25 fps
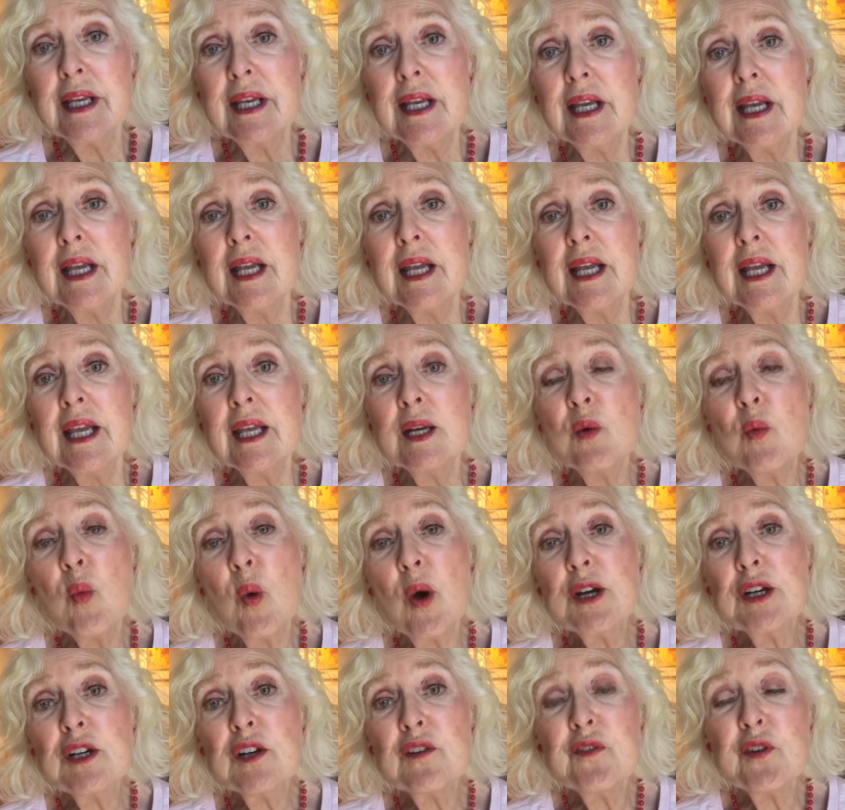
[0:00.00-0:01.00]
in
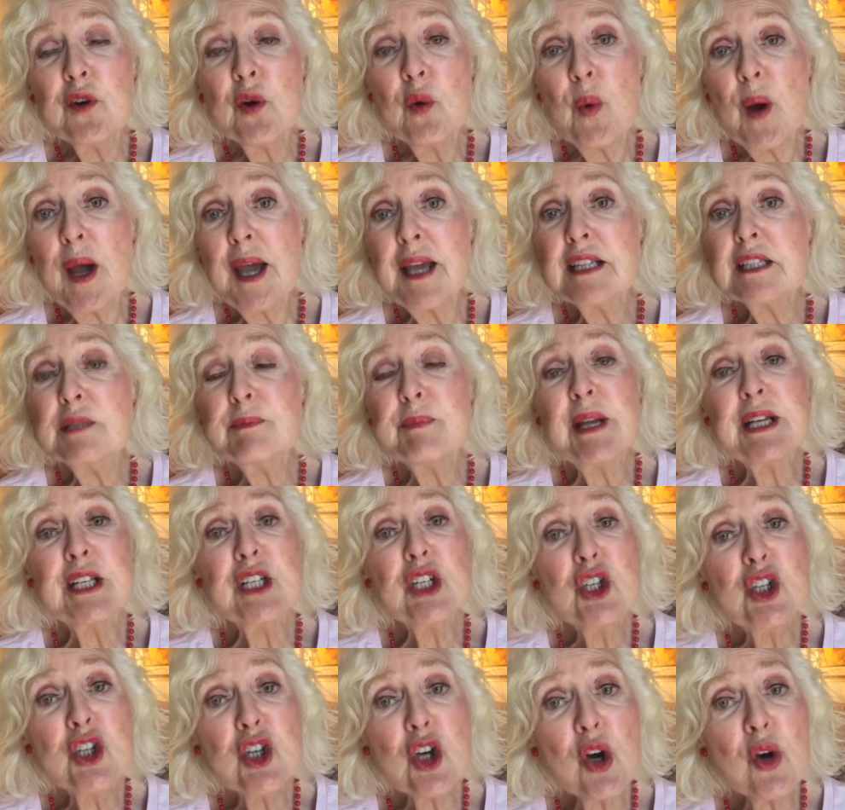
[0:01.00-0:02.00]
wonderful ways, but
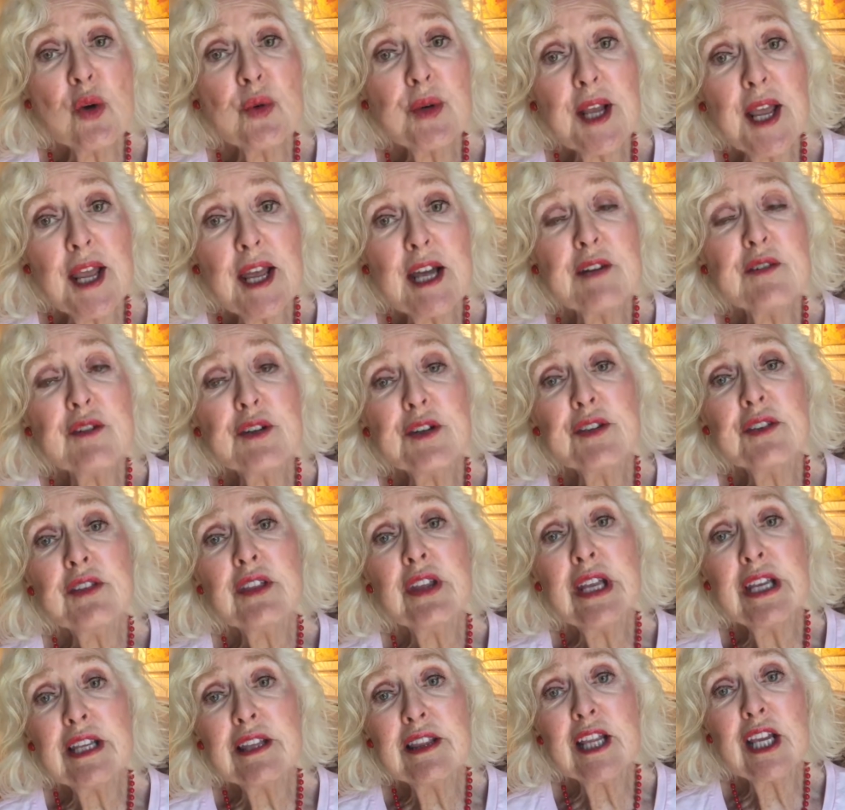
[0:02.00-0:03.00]
don't ever
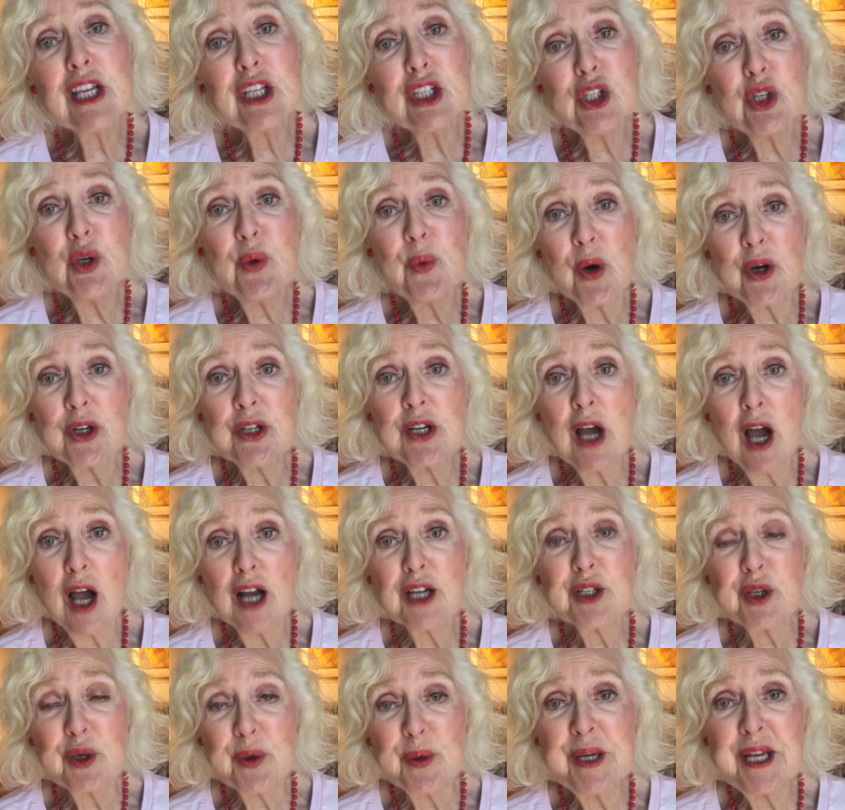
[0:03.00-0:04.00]
think that you are not
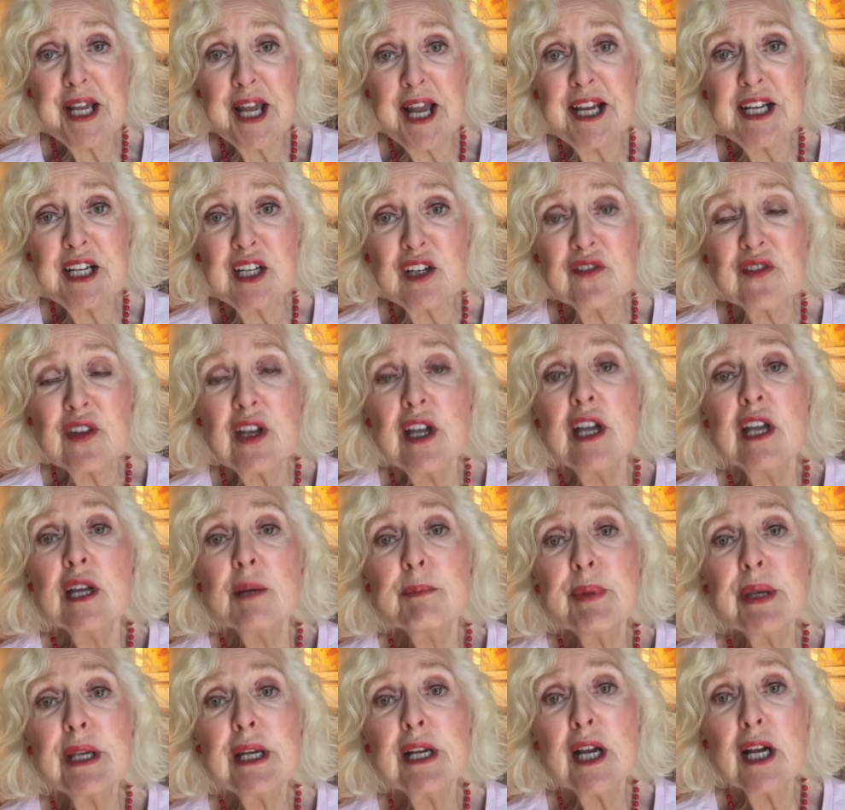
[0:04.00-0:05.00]
creative
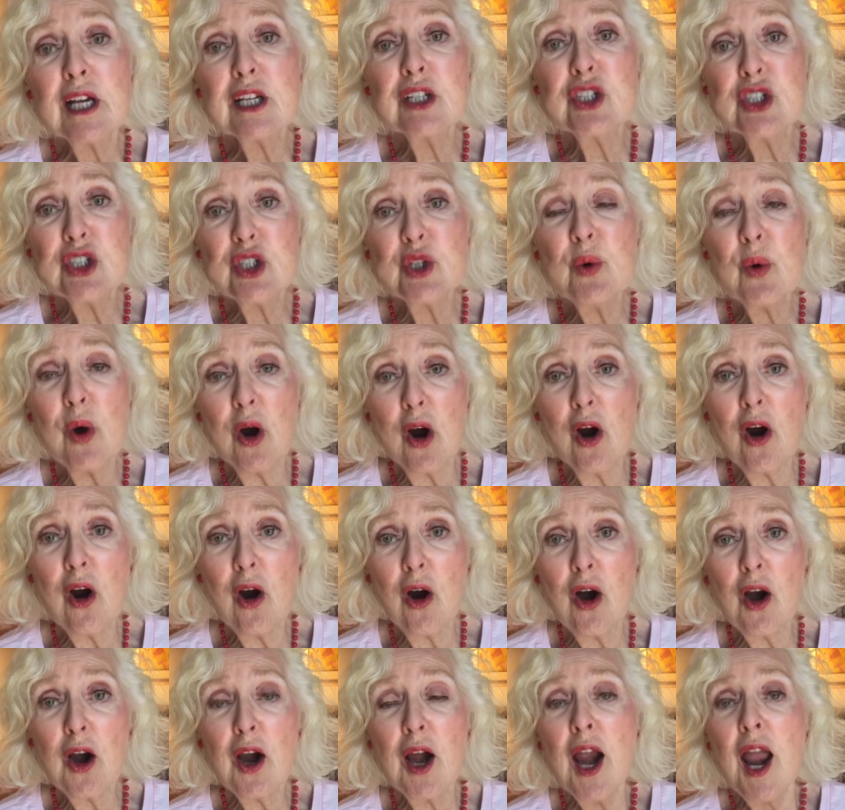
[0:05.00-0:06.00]
because you
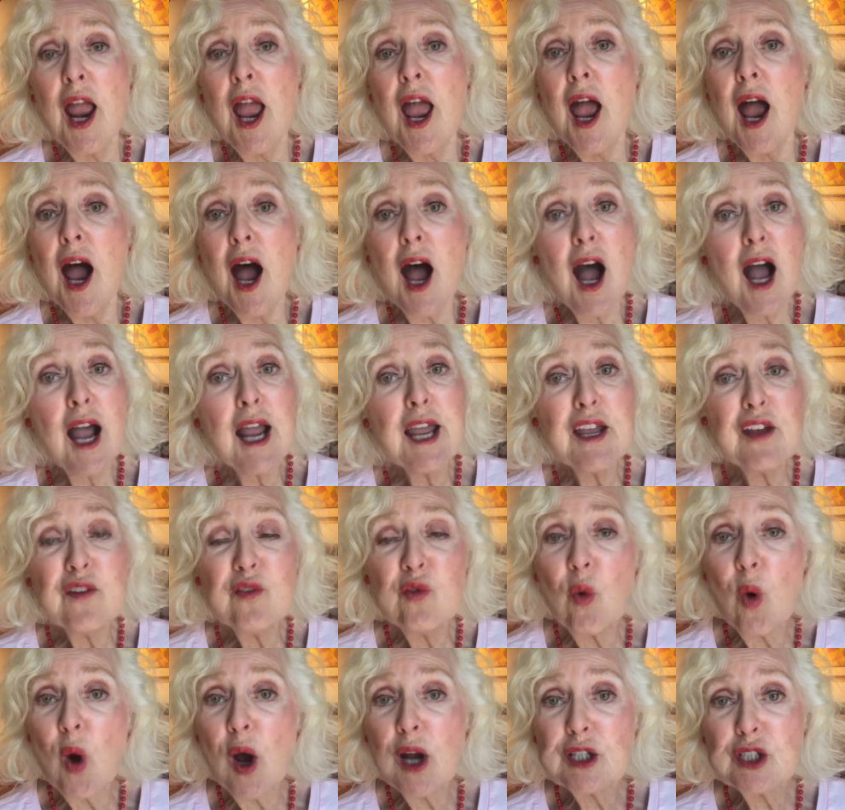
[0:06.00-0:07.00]
are. I have
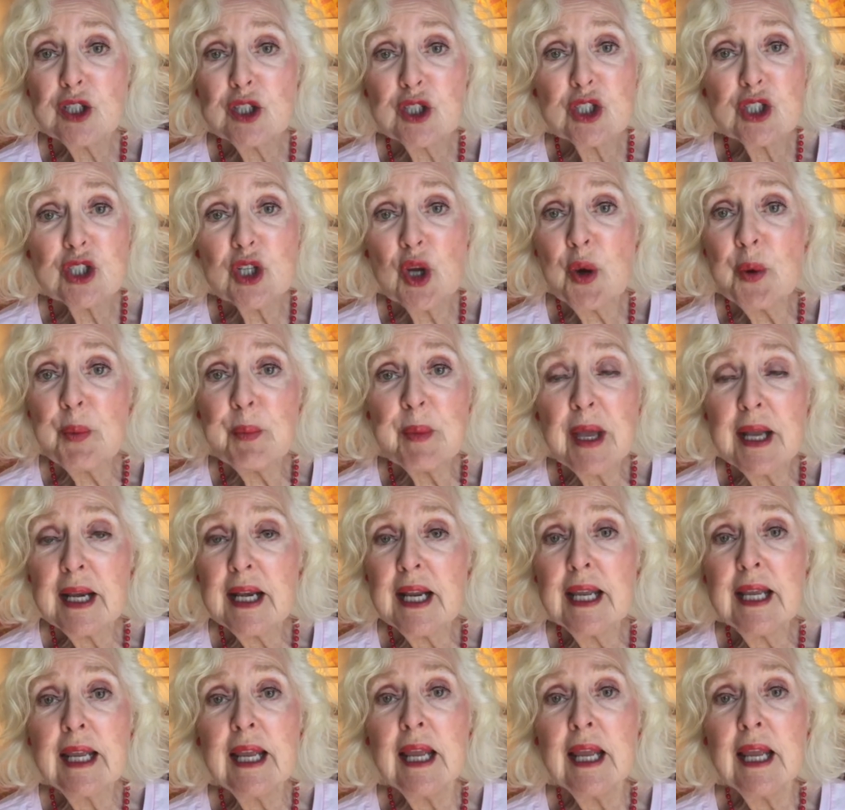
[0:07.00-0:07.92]
watched so many